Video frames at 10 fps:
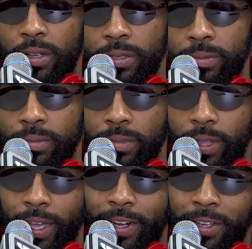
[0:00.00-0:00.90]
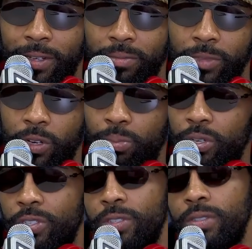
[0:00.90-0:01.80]
him that um, you know,
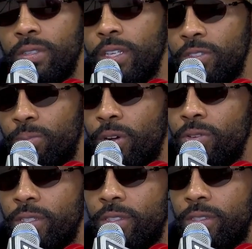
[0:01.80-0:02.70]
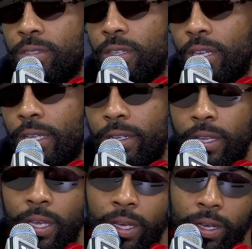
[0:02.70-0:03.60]
pushes his opponents. And
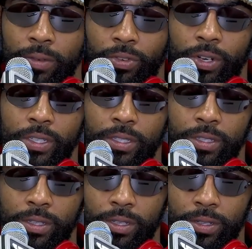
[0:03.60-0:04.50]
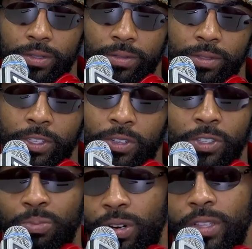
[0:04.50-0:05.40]
for us, and and you know,
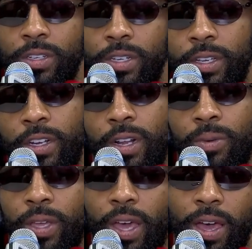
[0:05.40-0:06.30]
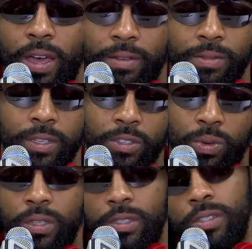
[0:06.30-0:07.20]
this brotherhood here that we have, as
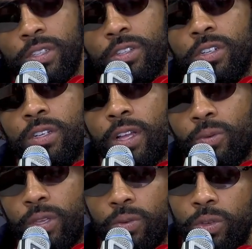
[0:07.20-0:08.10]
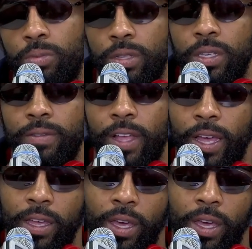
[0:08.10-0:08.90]
well as the sisterhood, like we we believe that